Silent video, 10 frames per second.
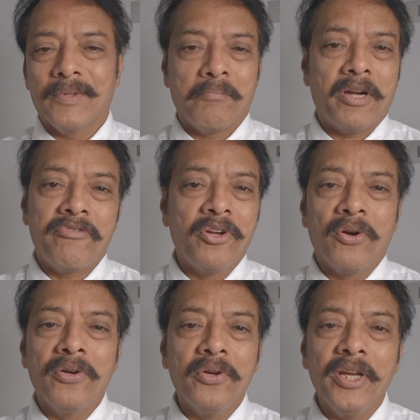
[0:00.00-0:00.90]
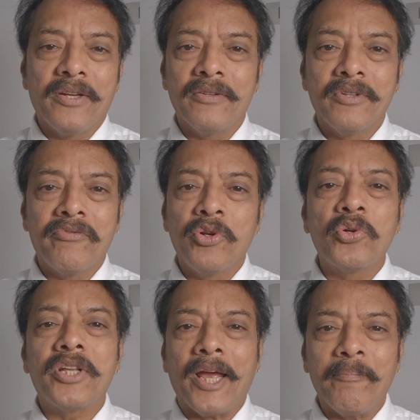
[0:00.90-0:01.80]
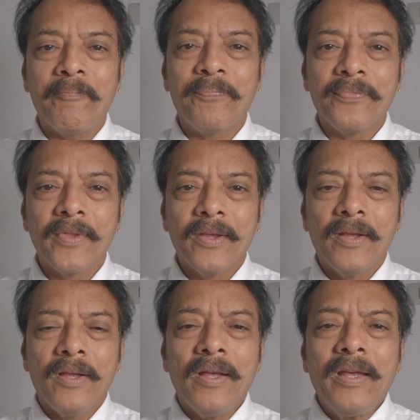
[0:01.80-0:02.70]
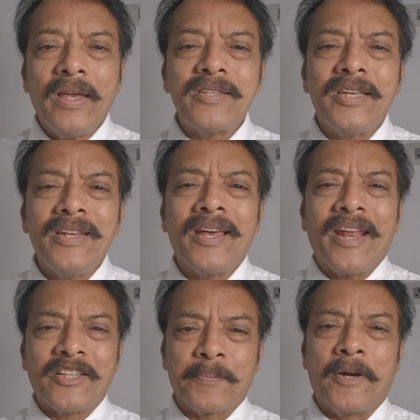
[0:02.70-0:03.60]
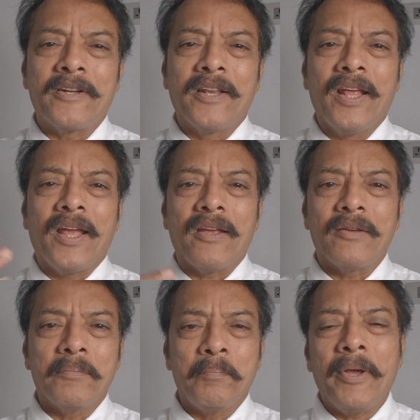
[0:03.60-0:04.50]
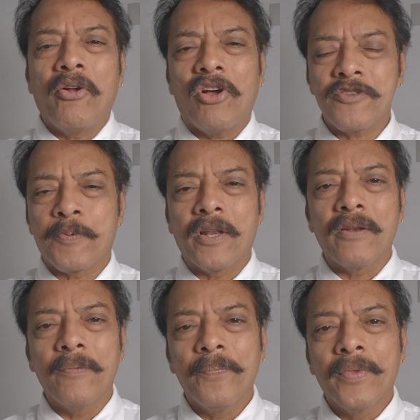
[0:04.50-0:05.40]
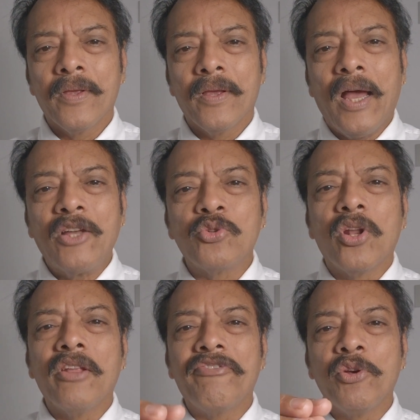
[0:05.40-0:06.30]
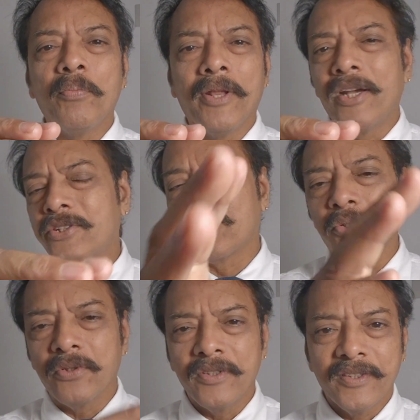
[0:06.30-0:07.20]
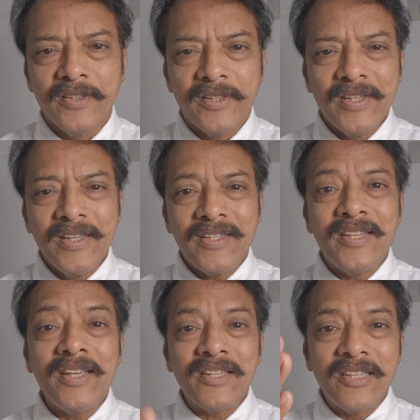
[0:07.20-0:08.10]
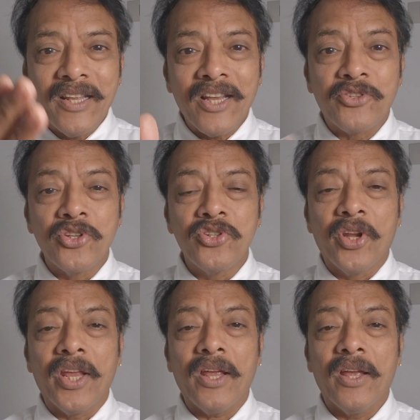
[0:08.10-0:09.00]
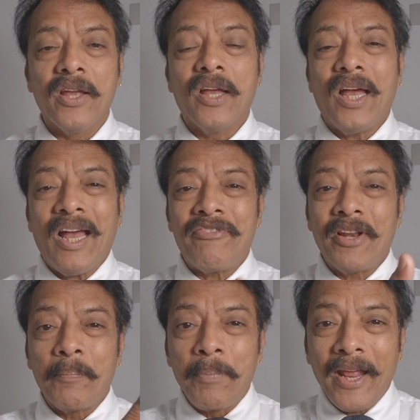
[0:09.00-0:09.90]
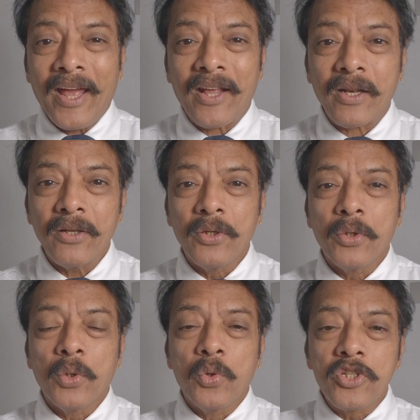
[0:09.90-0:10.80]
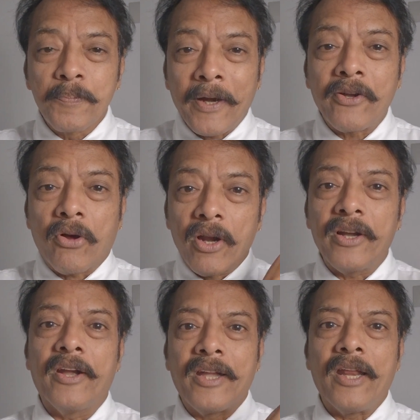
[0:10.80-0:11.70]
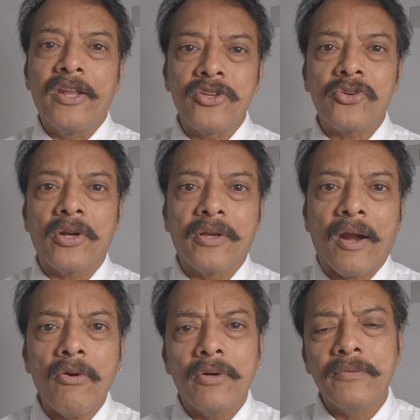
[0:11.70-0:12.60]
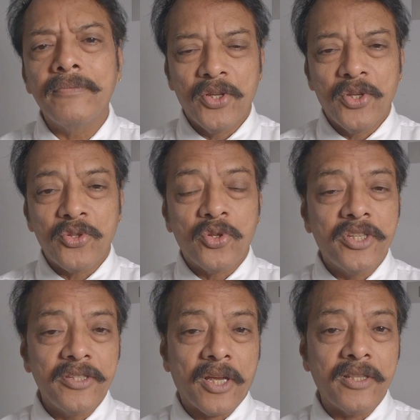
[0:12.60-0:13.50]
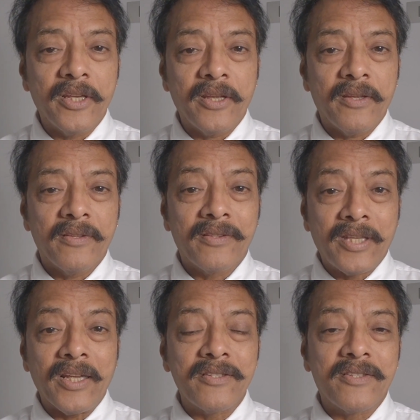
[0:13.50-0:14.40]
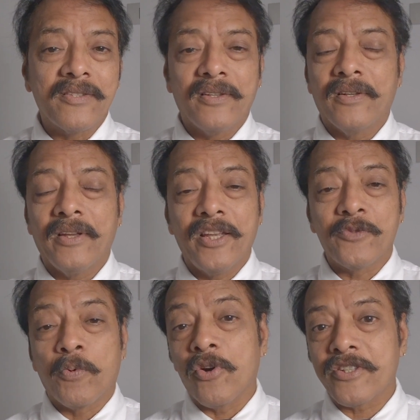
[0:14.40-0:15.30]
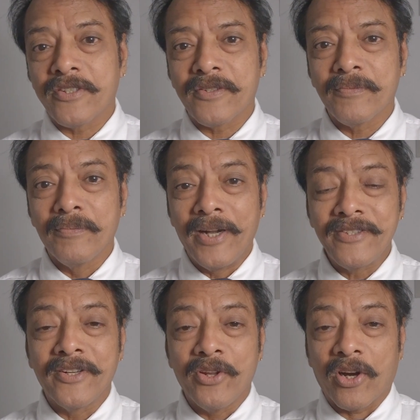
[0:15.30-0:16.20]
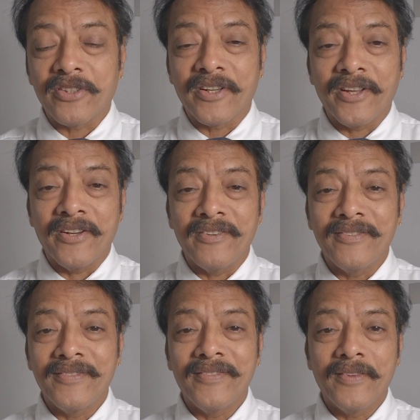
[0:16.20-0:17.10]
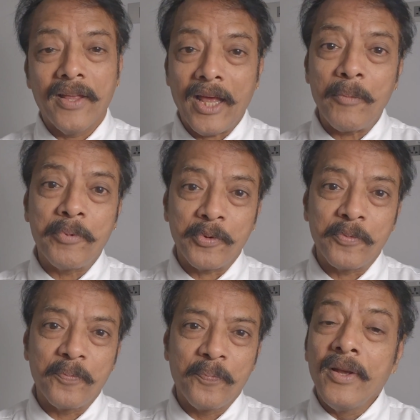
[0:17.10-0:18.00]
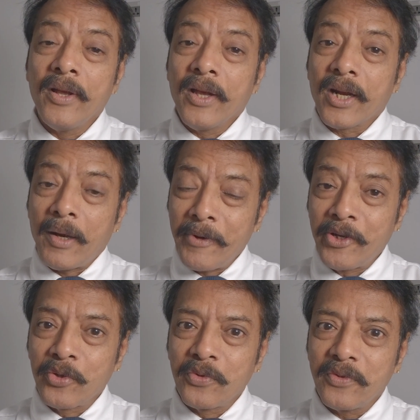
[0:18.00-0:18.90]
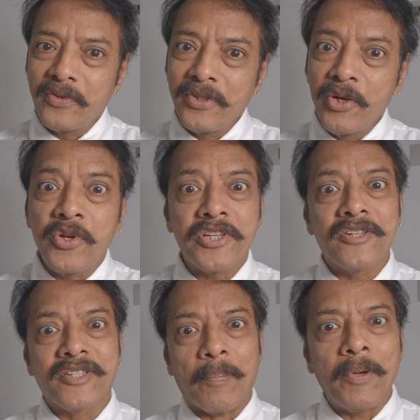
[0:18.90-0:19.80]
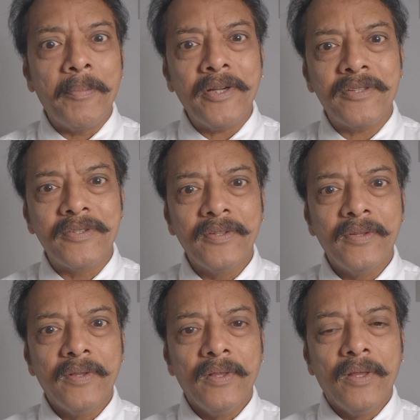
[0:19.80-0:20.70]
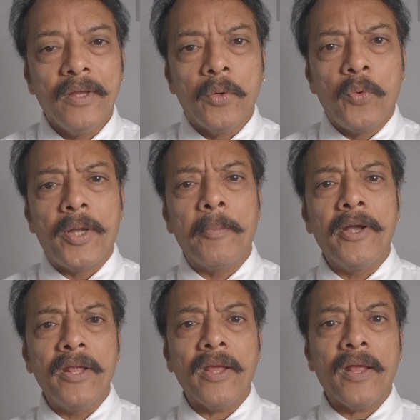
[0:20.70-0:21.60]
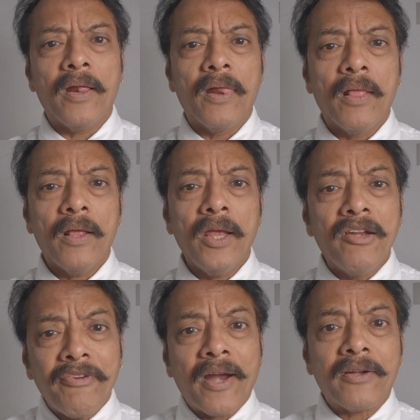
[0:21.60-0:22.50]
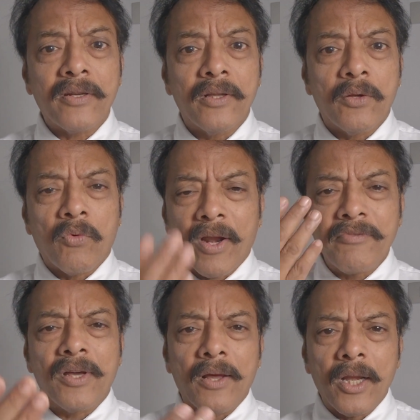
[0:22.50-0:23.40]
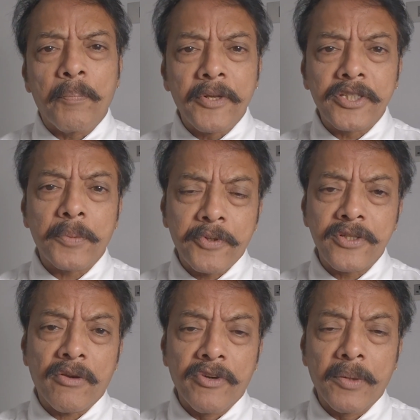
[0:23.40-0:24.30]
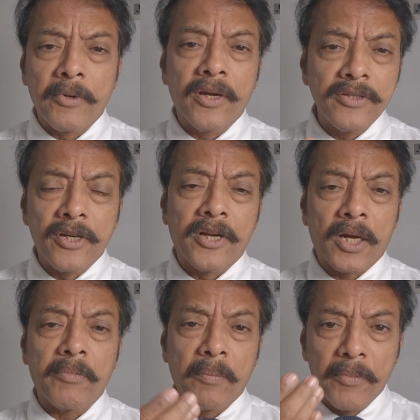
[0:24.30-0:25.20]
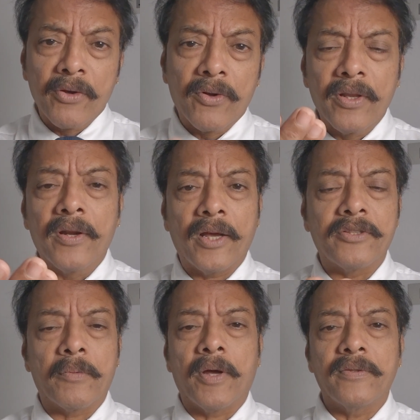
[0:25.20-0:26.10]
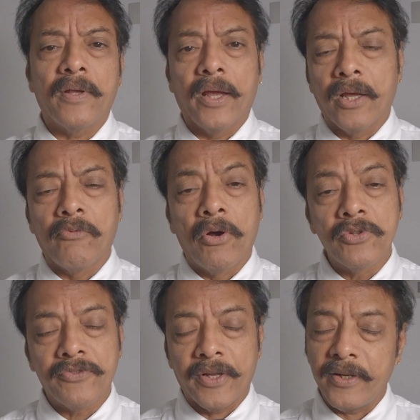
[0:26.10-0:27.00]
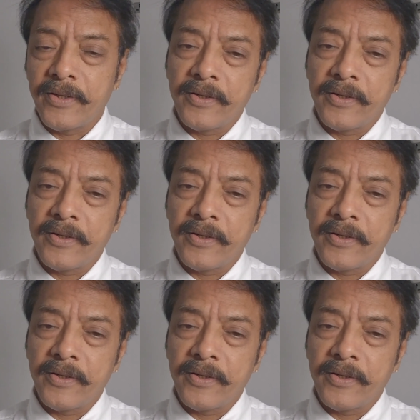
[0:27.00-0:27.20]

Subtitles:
But we don't do it. We have no time. A senior expert in a big hospital has only few minutes to see a serious injury of a player who spent already 10 years on ground. So these are the things a sports medicine doctor can help you. Coming to nutrition supplements, vitamin D, in fact, one of the early prescriptions of vitamin D is written by me only in Hyderabad. I can vouch for it.